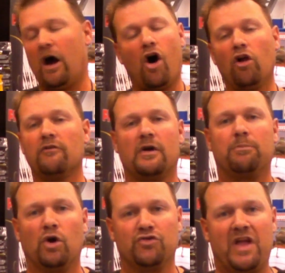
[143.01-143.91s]
All of our
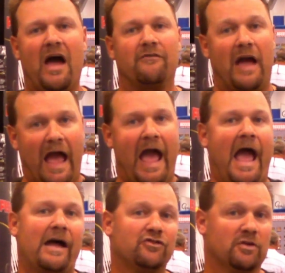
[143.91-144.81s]
pro staff
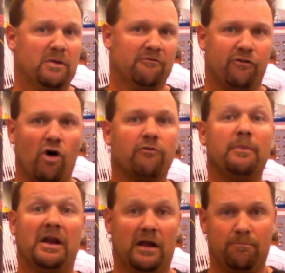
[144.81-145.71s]
had some
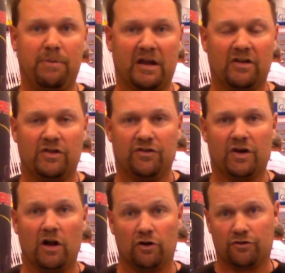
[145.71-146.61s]
involvement in picking these
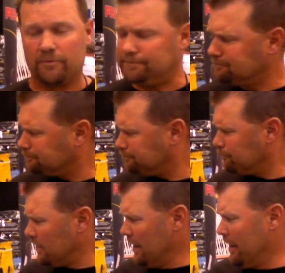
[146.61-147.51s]
colors.
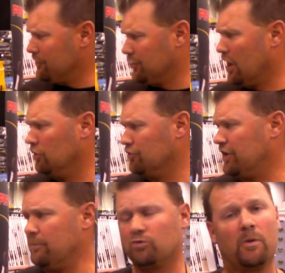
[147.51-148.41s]
And as the color
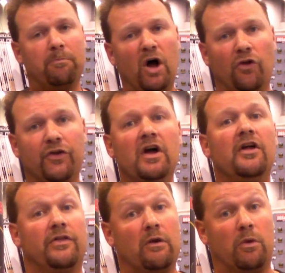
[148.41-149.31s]
schemes were built,
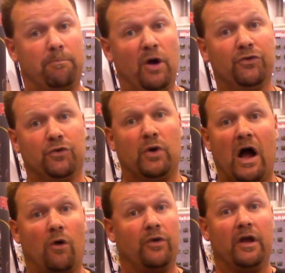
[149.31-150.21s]
they were built
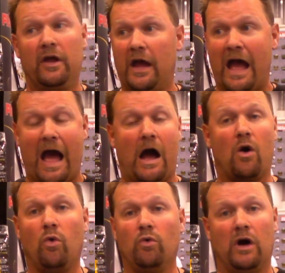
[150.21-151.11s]
around
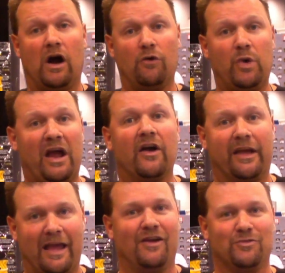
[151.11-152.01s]
how are we going
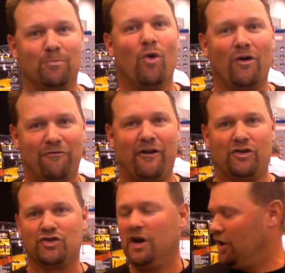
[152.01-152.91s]
to catch more
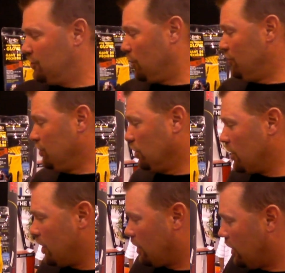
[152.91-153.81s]
fish. So as you
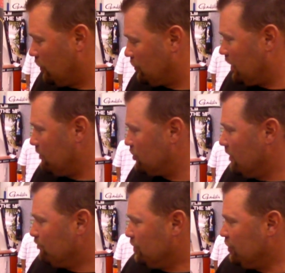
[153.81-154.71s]
look at our color schemes,
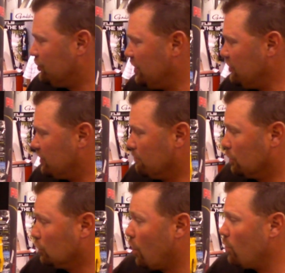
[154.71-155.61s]
you see some
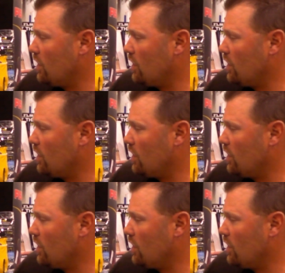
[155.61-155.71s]
glow